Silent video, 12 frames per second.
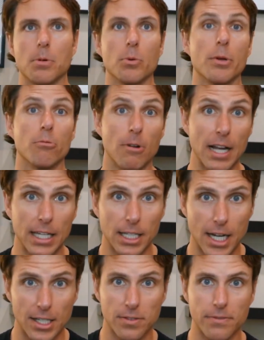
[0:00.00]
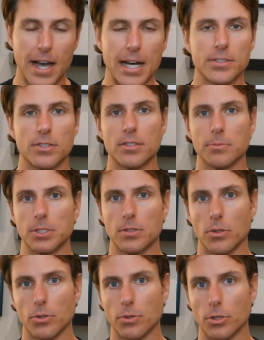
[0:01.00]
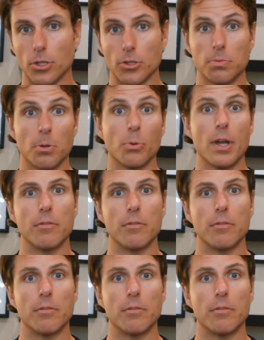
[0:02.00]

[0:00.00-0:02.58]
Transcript: but we recognize faster somebody's going through a growth spurt.